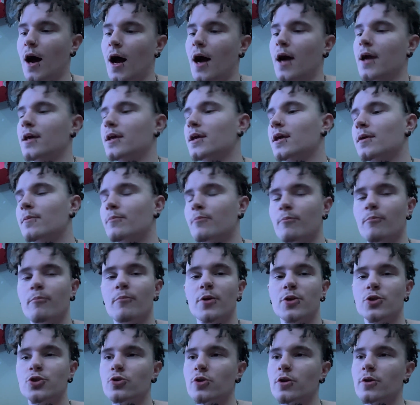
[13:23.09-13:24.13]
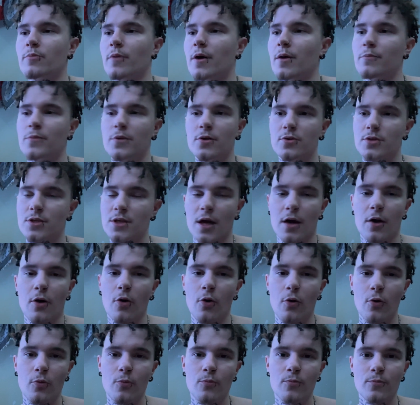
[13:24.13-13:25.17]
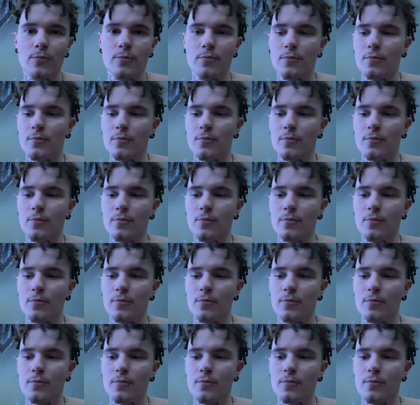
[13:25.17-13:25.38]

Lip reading: I eat majority of my meals at home.